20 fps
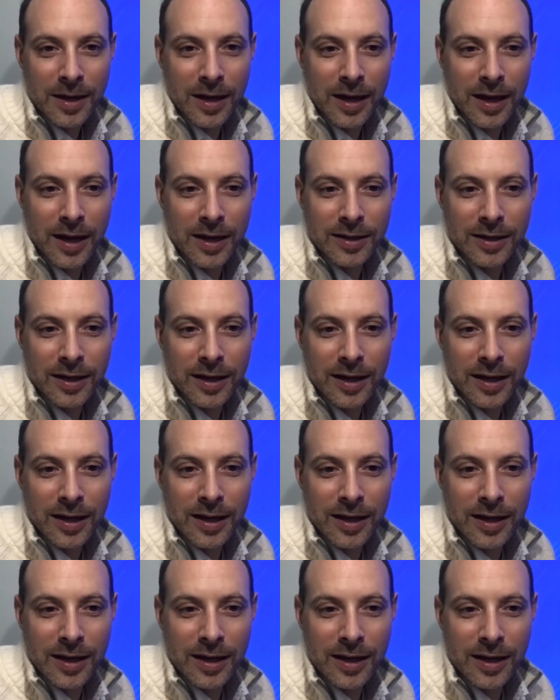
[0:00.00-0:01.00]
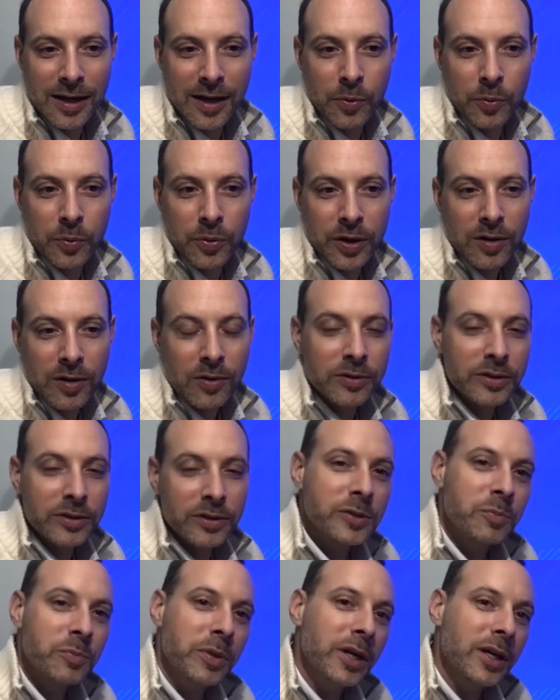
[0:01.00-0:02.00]
And and we're only
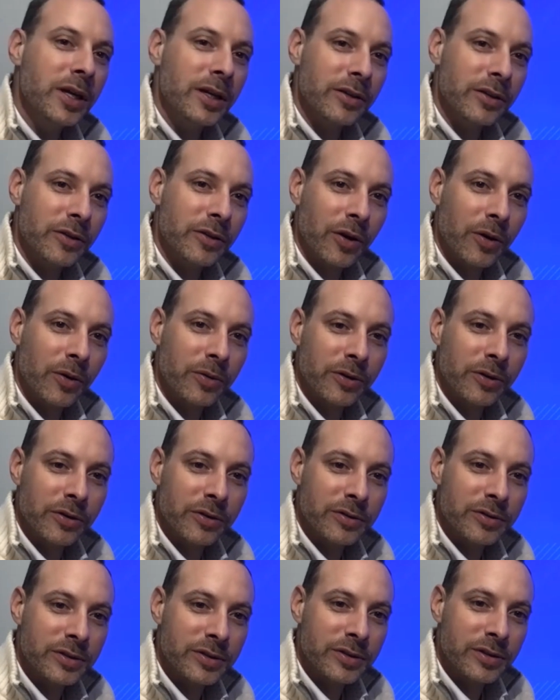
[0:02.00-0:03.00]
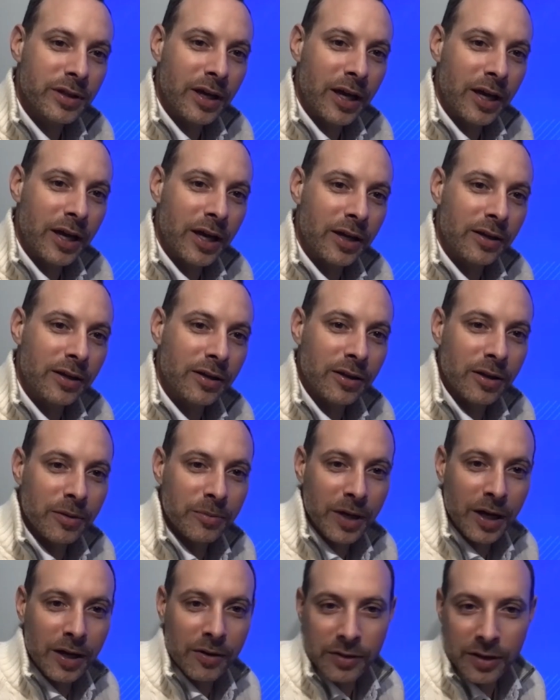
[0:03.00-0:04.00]
speaking to donors and
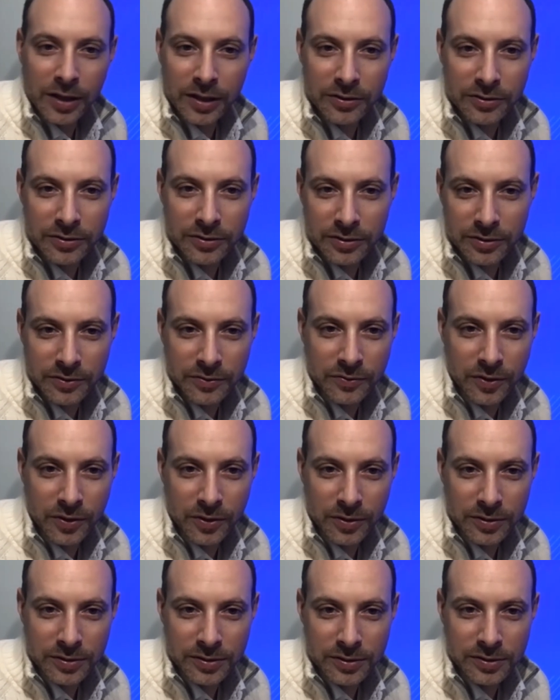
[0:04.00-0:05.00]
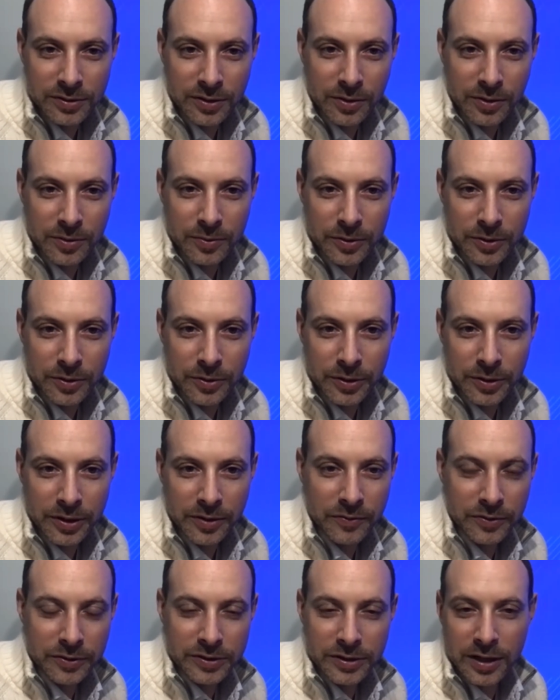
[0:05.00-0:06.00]
alumni relations folks. So we're doing it
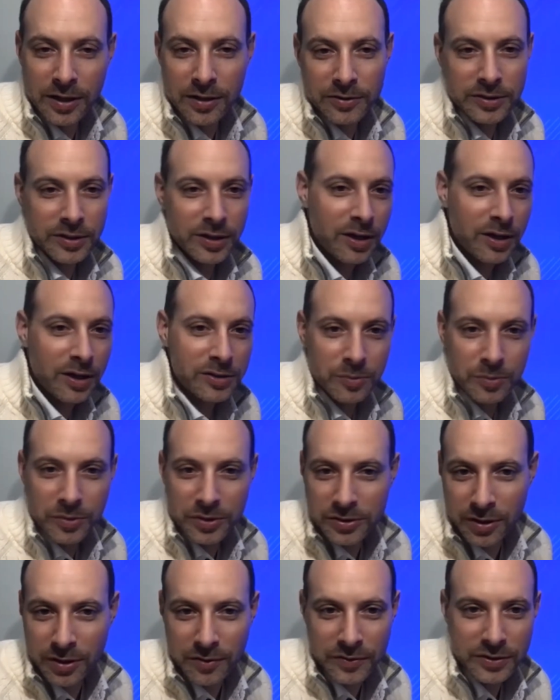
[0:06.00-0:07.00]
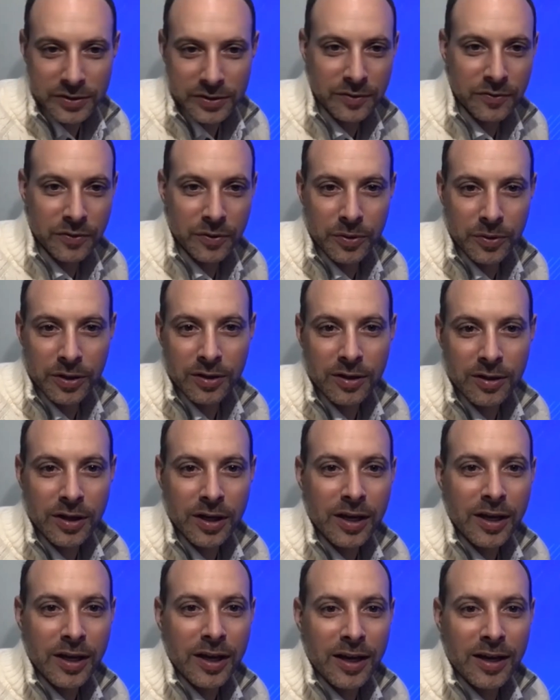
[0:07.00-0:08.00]
for sales and customer service, if you will.
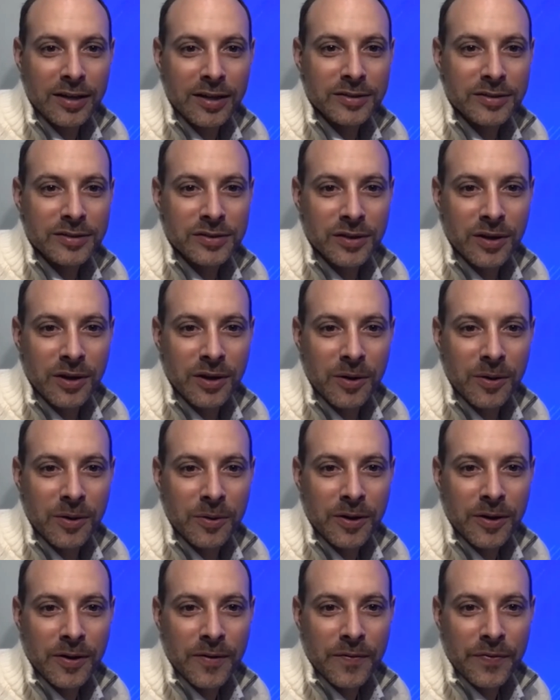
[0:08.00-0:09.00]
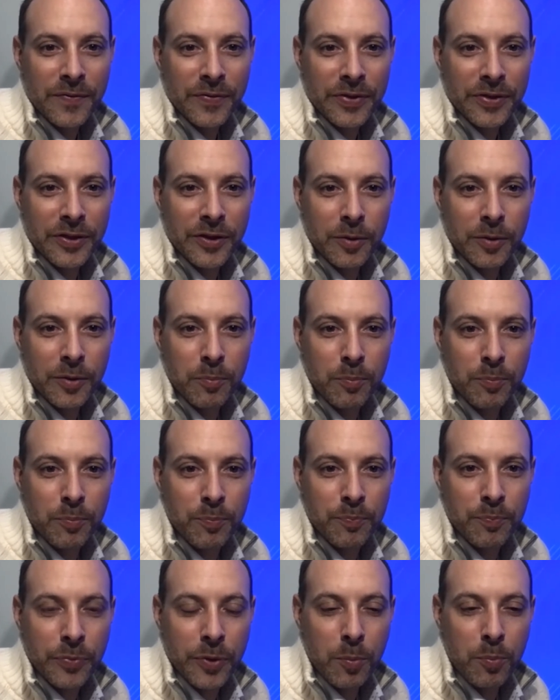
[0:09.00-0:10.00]
And so the
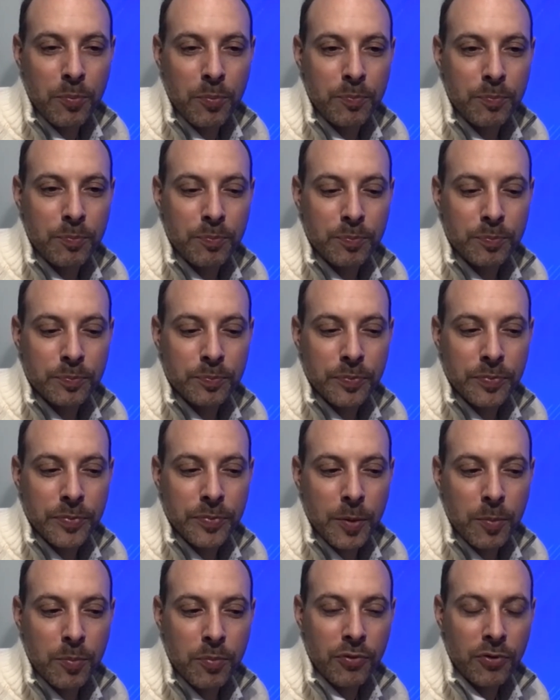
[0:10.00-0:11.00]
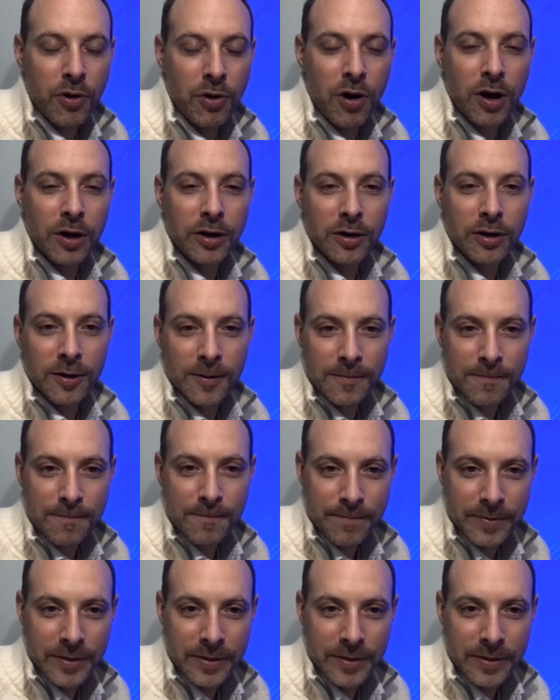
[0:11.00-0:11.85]
the the broader